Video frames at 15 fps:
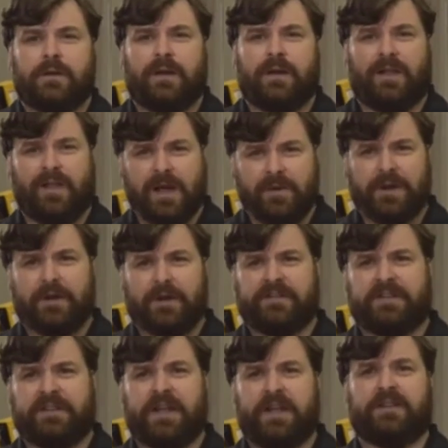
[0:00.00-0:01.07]
Allowing enough
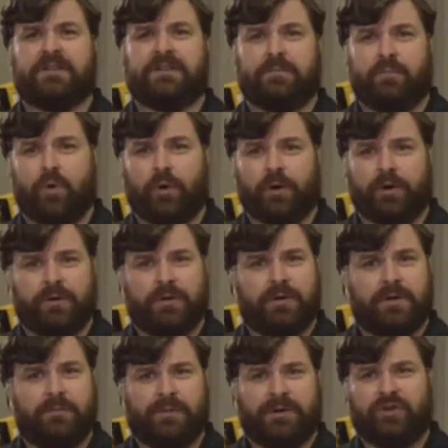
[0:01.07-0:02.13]
slack is important,
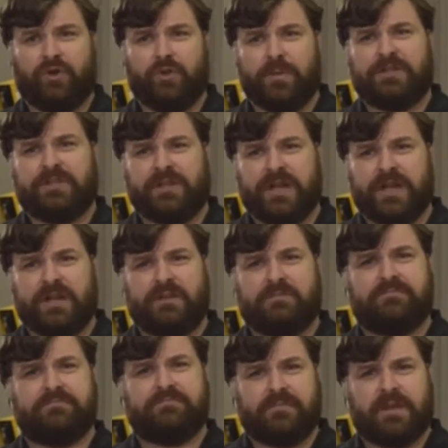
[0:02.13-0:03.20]
but too much slack
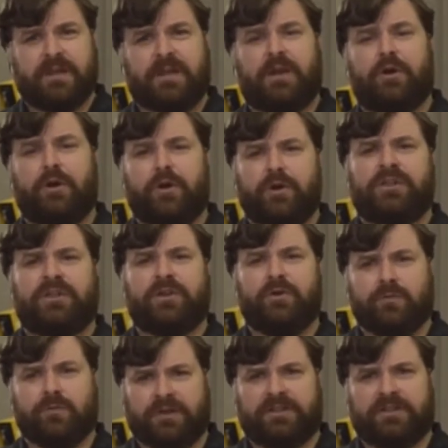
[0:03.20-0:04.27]
can introduce new
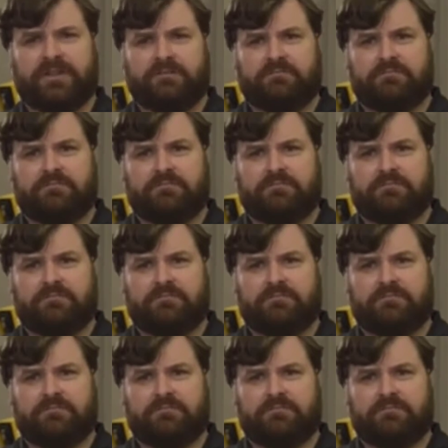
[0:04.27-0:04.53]
risks,